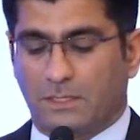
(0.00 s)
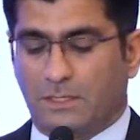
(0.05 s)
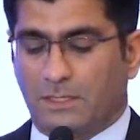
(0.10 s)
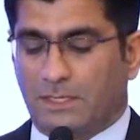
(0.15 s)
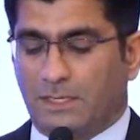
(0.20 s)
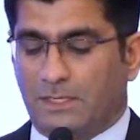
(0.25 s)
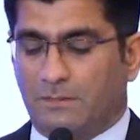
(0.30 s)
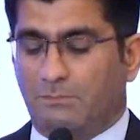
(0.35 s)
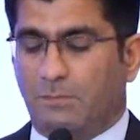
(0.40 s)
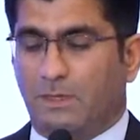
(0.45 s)

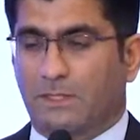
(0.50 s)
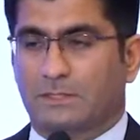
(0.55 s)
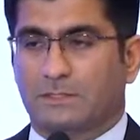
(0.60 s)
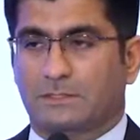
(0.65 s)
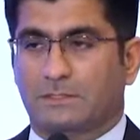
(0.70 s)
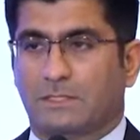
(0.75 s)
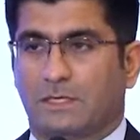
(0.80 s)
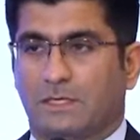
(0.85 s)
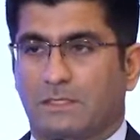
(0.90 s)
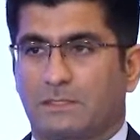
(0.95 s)
In
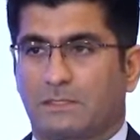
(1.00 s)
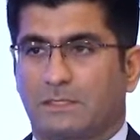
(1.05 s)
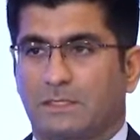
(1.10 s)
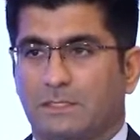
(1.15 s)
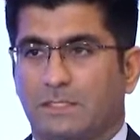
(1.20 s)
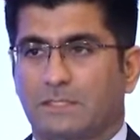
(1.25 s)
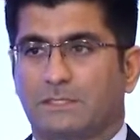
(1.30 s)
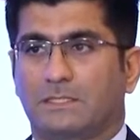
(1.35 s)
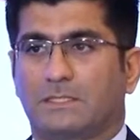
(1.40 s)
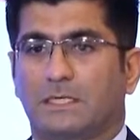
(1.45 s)
Pakistan,
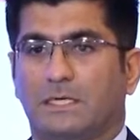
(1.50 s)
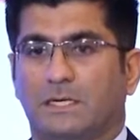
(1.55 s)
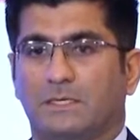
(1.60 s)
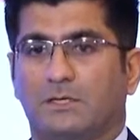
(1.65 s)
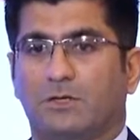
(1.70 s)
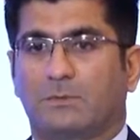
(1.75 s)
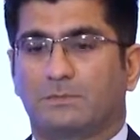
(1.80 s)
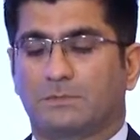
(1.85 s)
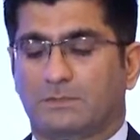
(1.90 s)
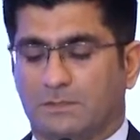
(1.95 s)
digital
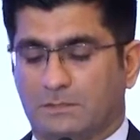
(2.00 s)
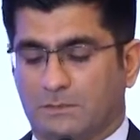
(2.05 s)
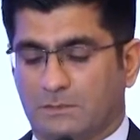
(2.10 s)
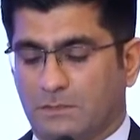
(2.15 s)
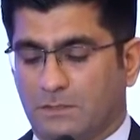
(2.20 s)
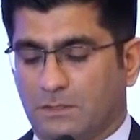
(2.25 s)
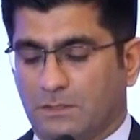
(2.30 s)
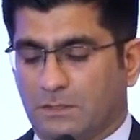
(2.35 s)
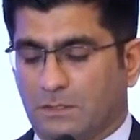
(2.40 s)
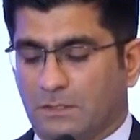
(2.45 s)
adoption
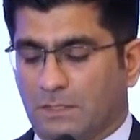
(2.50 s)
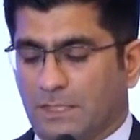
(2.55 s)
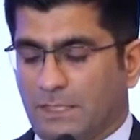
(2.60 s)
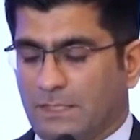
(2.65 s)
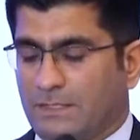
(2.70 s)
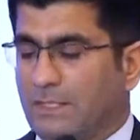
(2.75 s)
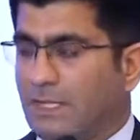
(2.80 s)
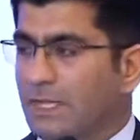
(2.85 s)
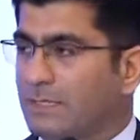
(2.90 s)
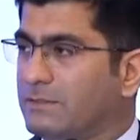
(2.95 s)
in
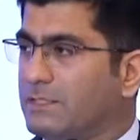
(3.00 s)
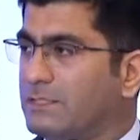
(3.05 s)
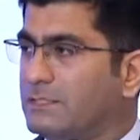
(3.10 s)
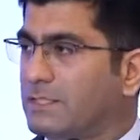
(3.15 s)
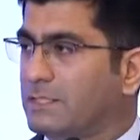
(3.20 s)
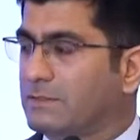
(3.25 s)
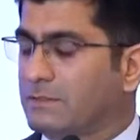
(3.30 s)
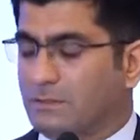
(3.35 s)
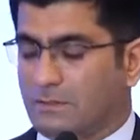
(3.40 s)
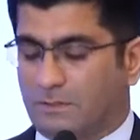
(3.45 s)
the
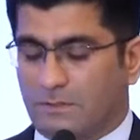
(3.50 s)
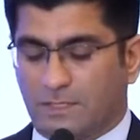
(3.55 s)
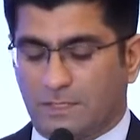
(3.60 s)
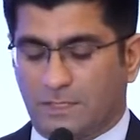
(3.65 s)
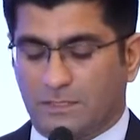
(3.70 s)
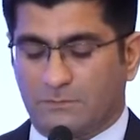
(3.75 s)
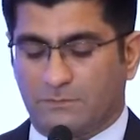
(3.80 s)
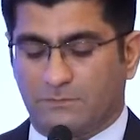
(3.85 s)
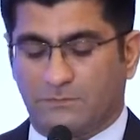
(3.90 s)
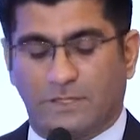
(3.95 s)
agri-sector
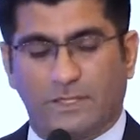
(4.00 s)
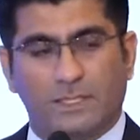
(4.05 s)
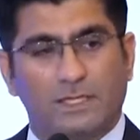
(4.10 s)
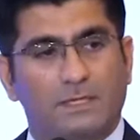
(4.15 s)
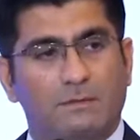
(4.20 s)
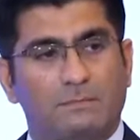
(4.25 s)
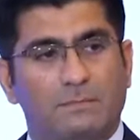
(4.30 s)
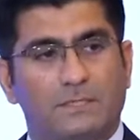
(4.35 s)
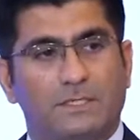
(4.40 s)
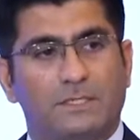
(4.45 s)
is very
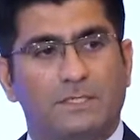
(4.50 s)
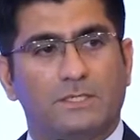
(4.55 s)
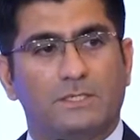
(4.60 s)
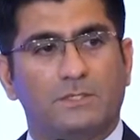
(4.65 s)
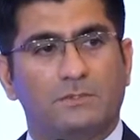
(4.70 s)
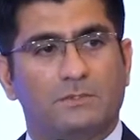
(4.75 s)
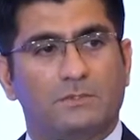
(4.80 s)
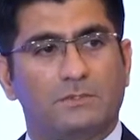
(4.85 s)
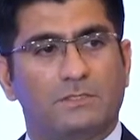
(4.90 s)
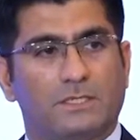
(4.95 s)
limited
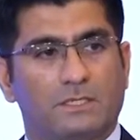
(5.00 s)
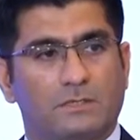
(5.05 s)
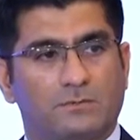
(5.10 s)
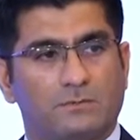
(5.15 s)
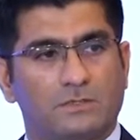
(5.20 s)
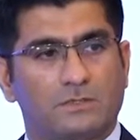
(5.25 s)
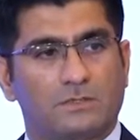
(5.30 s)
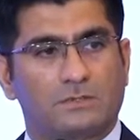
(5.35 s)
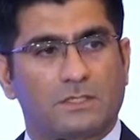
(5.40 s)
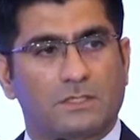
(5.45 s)
due to the
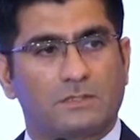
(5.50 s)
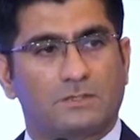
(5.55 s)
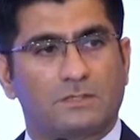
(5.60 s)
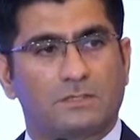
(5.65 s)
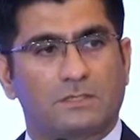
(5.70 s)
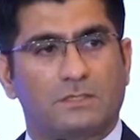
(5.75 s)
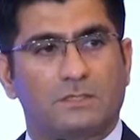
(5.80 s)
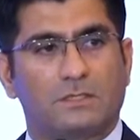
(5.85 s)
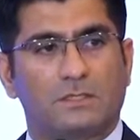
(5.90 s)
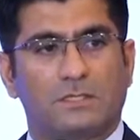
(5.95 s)

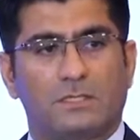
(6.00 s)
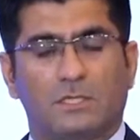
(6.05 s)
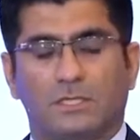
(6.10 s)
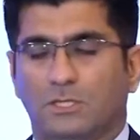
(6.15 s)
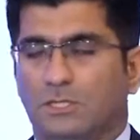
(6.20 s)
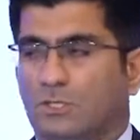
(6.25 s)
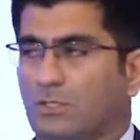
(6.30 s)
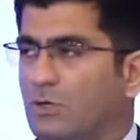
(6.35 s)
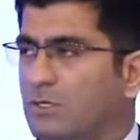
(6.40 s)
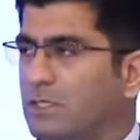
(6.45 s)
infrastructure,
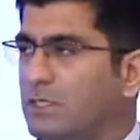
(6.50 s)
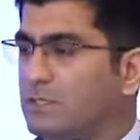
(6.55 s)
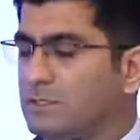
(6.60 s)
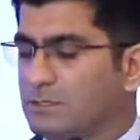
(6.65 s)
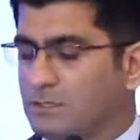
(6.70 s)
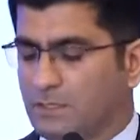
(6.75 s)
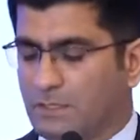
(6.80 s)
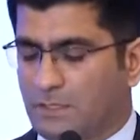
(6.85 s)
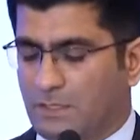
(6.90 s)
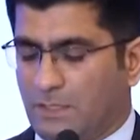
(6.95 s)

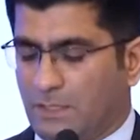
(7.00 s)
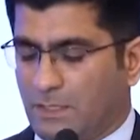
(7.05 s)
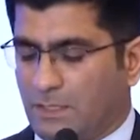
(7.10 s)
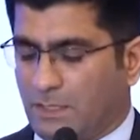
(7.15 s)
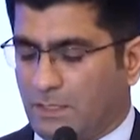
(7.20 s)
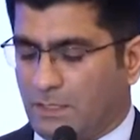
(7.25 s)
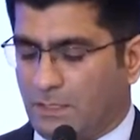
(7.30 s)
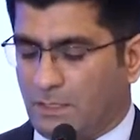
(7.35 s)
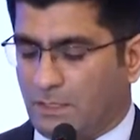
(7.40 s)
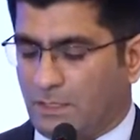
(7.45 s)
knowledge,
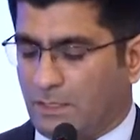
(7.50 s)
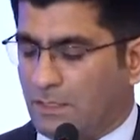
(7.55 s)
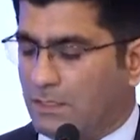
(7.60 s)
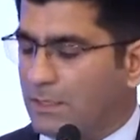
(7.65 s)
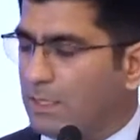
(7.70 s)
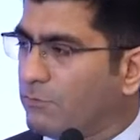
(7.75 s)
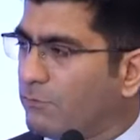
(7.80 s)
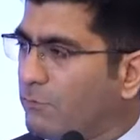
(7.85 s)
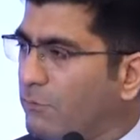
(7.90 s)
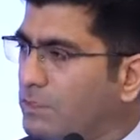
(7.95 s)

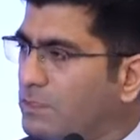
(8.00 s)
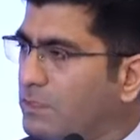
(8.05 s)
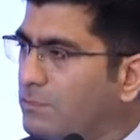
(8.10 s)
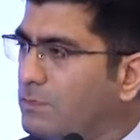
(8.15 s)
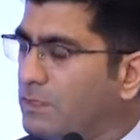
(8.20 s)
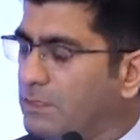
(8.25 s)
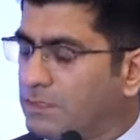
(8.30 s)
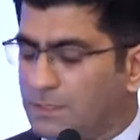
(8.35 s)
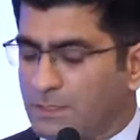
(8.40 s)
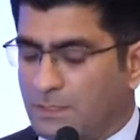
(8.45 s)

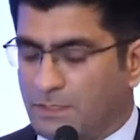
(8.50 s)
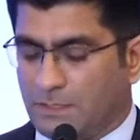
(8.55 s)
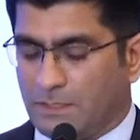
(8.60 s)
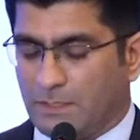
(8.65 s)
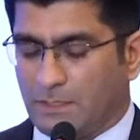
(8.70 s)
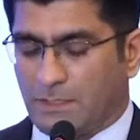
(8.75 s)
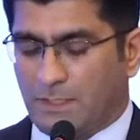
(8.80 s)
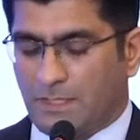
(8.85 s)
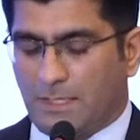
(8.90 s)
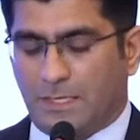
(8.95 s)
affordability,
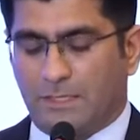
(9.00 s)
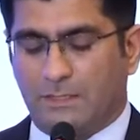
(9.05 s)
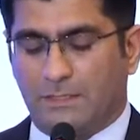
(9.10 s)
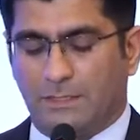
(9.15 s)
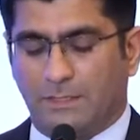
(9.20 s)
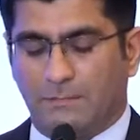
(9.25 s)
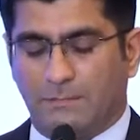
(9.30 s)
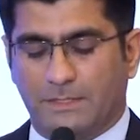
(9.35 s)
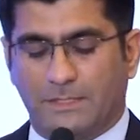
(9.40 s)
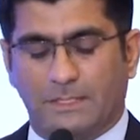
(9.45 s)
and
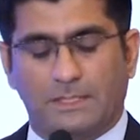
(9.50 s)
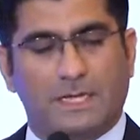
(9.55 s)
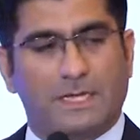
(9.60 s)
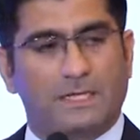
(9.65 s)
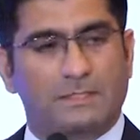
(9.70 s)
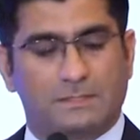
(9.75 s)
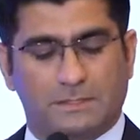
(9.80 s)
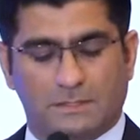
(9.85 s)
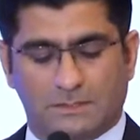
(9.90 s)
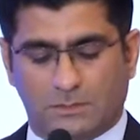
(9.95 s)
limited
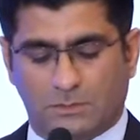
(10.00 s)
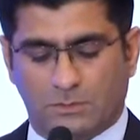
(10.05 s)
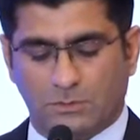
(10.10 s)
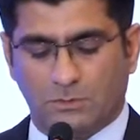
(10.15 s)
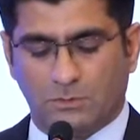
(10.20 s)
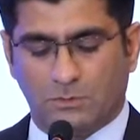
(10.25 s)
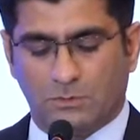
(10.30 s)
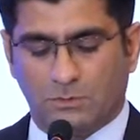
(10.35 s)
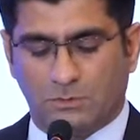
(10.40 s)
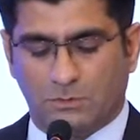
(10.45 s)
access
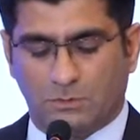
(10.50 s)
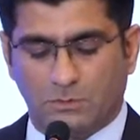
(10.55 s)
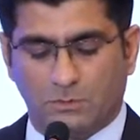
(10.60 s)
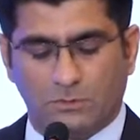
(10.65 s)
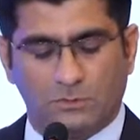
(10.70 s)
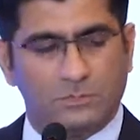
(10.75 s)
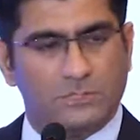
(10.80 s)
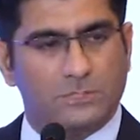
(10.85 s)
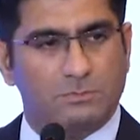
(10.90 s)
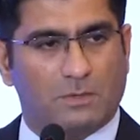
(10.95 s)
to
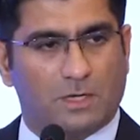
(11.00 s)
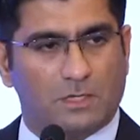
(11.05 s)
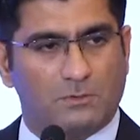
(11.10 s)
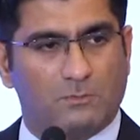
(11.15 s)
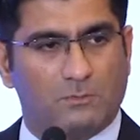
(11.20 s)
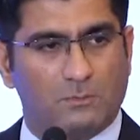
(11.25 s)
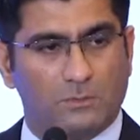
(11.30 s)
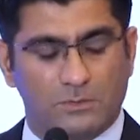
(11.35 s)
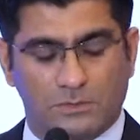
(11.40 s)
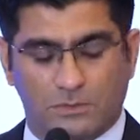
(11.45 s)

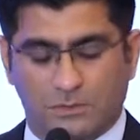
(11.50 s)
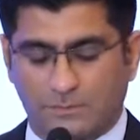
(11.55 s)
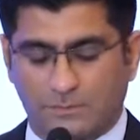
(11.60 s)
smartphones.